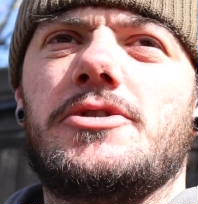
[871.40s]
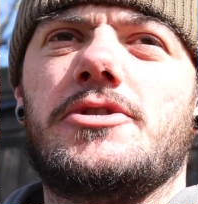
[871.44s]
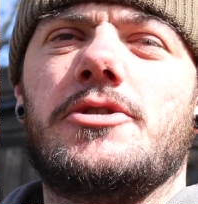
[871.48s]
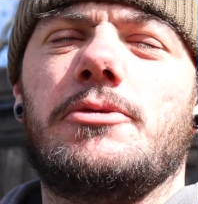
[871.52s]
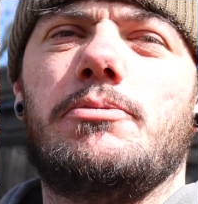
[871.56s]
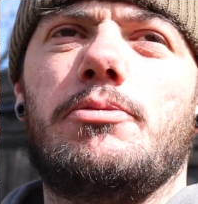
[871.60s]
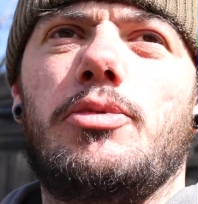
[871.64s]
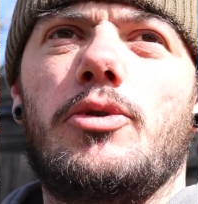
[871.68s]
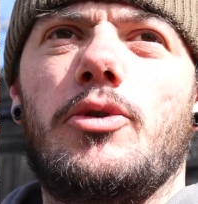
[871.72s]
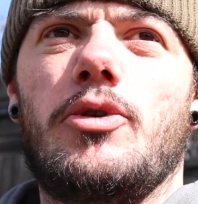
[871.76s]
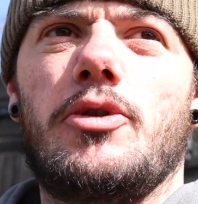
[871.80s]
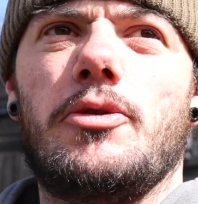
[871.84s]

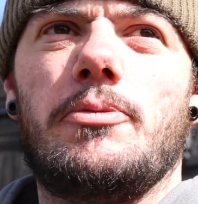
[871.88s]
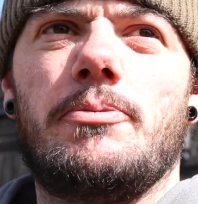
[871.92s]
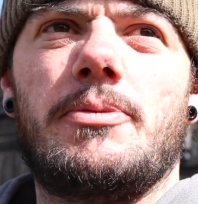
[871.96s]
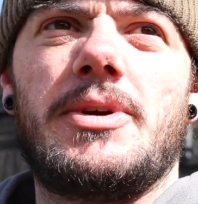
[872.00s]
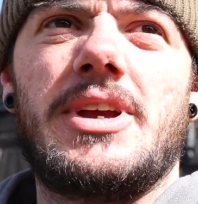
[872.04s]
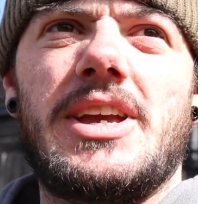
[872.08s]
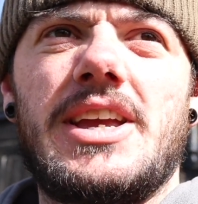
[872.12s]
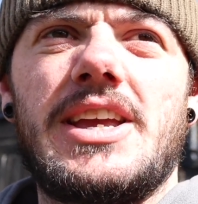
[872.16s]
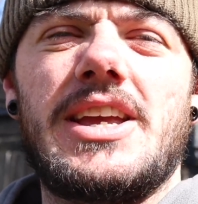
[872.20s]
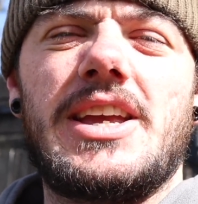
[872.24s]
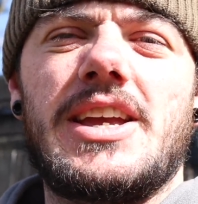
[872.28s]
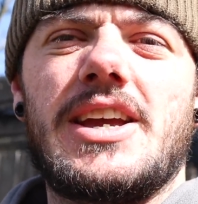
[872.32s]
support
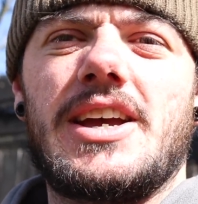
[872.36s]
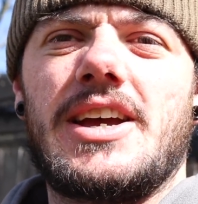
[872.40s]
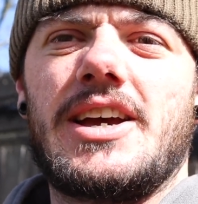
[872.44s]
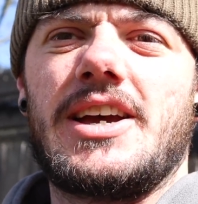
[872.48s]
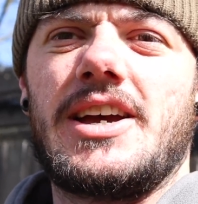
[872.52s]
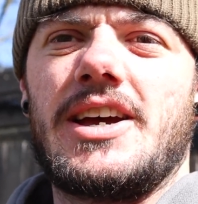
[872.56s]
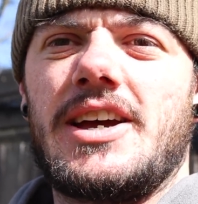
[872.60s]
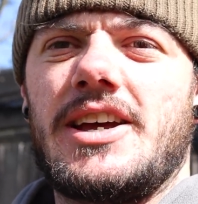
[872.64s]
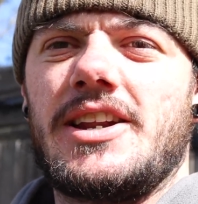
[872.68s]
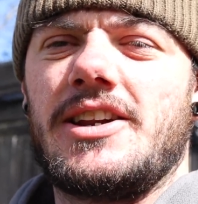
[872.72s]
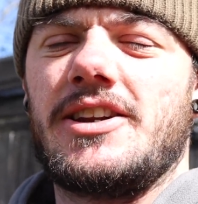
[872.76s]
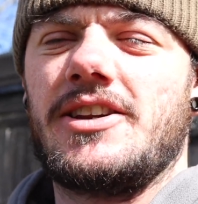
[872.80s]
me,
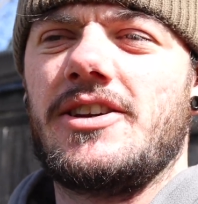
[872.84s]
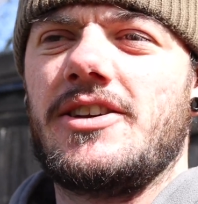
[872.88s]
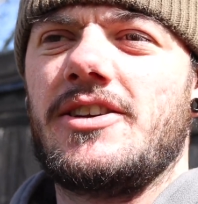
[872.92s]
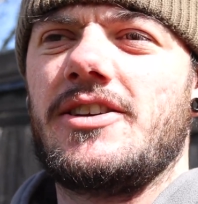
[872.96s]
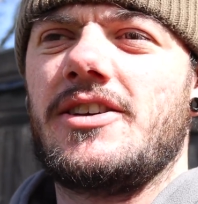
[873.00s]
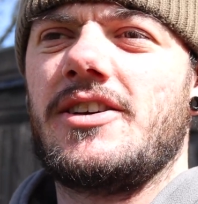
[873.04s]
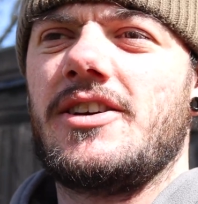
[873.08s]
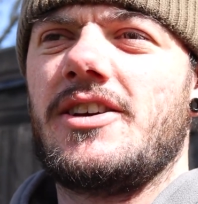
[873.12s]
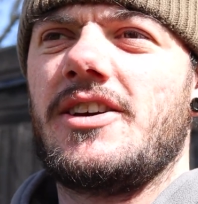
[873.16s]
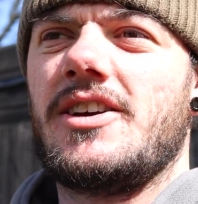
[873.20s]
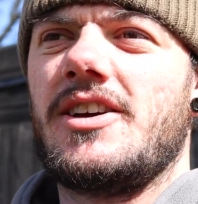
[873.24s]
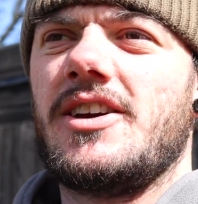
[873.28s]
and
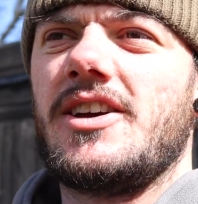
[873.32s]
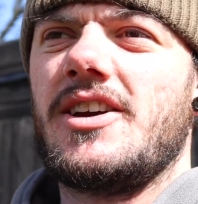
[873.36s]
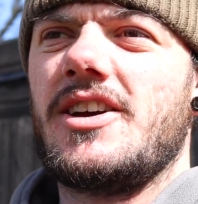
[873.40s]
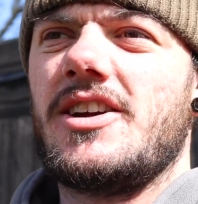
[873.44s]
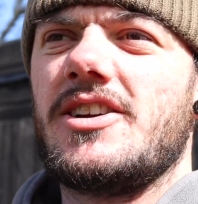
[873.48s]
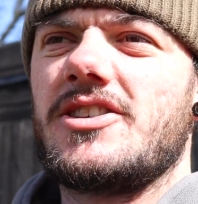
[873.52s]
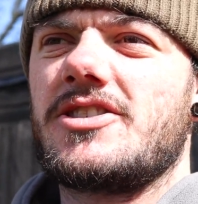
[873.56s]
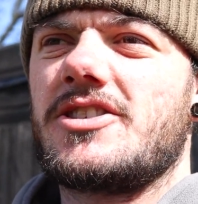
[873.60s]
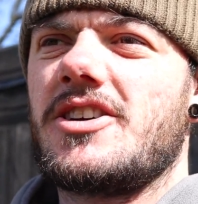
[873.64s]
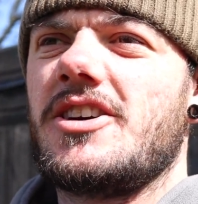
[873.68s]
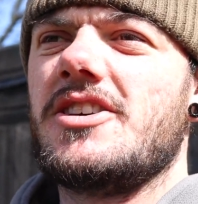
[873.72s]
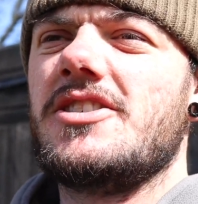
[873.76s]

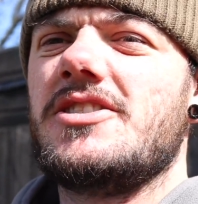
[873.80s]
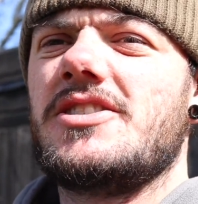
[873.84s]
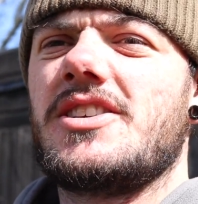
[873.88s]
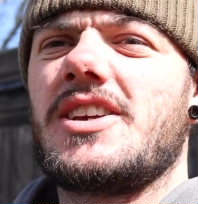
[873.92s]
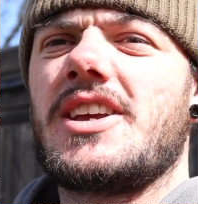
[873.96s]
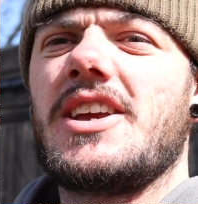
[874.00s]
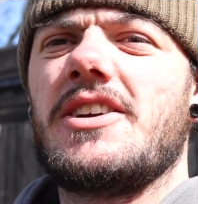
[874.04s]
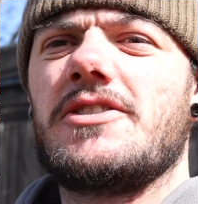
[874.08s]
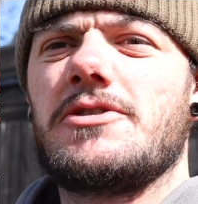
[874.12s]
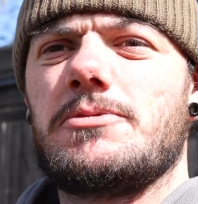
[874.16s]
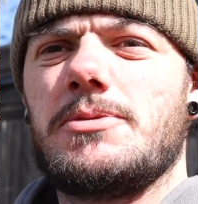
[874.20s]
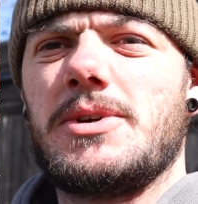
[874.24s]
just kind of
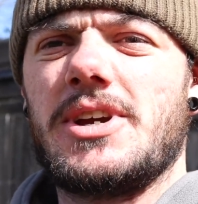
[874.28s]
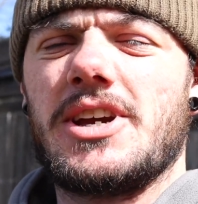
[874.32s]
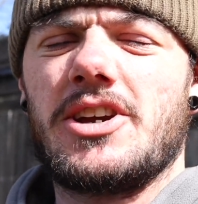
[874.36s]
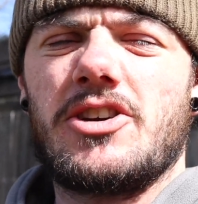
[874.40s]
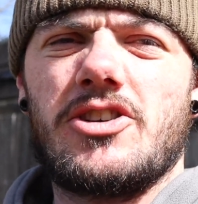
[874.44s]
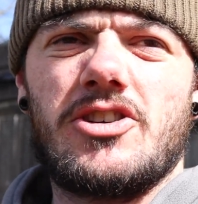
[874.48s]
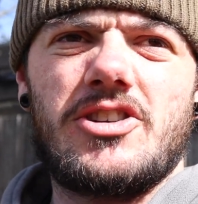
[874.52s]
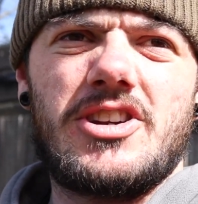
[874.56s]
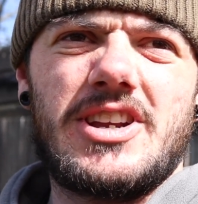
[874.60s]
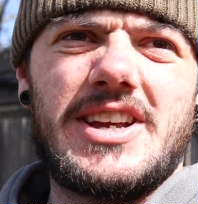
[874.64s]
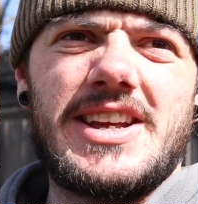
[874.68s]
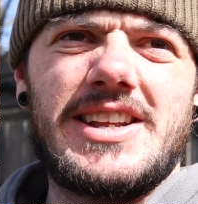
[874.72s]
gives me a
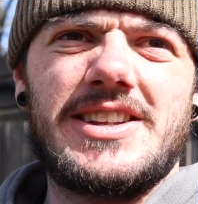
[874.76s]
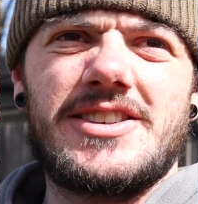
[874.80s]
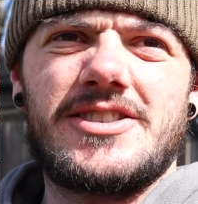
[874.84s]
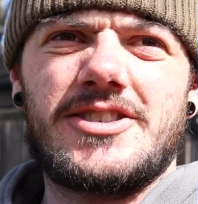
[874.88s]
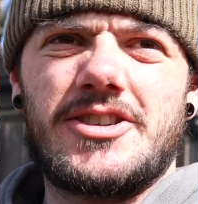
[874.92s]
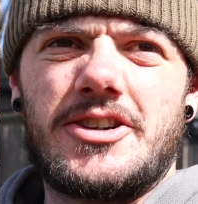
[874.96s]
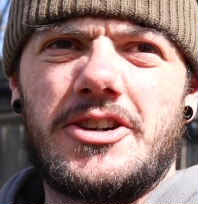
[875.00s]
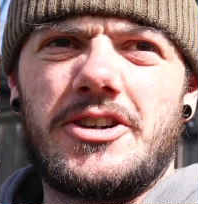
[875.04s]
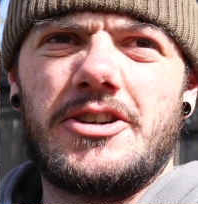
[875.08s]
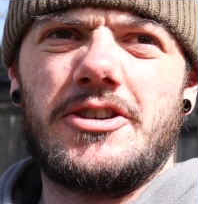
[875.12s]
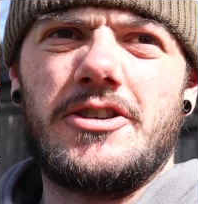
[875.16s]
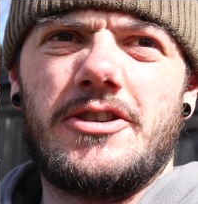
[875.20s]
good
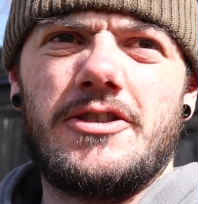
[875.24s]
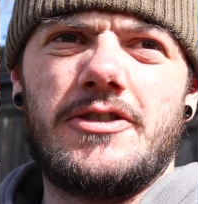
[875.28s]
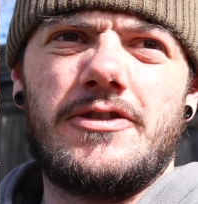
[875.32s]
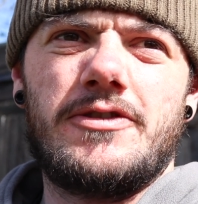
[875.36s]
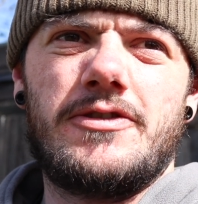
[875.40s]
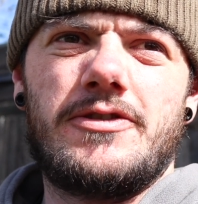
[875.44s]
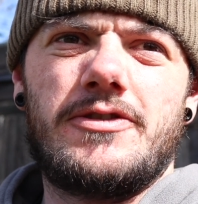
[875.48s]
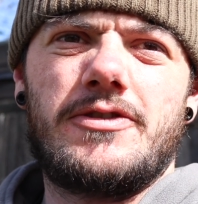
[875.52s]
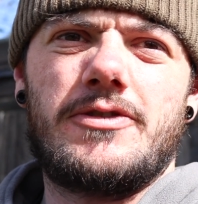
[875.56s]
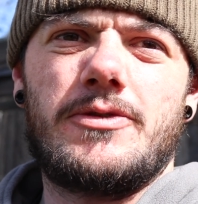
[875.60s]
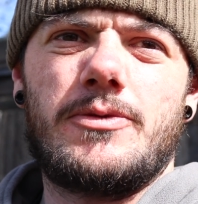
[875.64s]
insight of